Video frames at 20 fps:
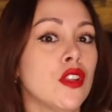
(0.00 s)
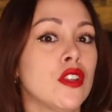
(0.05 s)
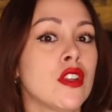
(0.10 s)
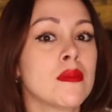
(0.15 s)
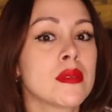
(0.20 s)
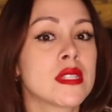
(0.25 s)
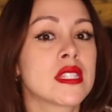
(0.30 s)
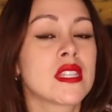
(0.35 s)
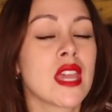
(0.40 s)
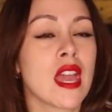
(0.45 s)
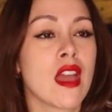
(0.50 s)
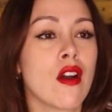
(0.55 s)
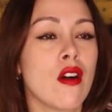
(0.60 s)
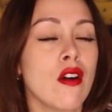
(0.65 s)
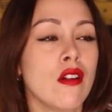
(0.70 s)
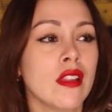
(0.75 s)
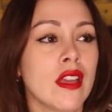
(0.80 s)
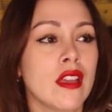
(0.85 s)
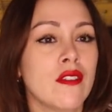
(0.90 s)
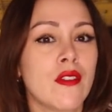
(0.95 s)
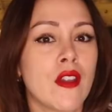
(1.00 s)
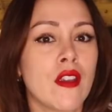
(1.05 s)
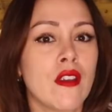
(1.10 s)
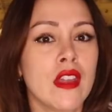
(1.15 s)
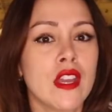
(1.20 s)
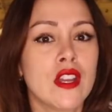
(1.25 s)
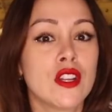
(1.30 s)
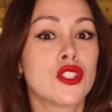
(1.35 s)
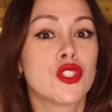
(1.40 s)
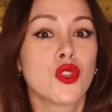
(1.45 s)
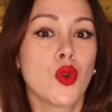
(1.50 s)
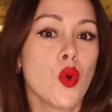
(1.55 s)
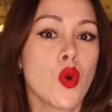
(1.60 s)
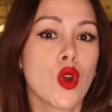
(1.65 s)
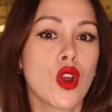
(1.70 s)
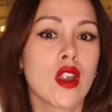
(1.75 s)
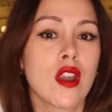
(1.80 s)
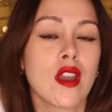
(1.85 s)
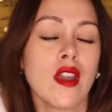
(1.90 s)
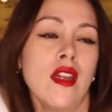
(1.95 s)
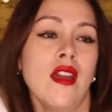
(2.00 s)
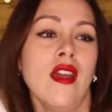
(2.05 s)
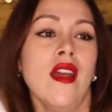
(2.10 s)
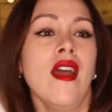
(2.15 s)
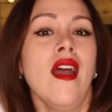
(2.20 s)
and upscale, like very couture.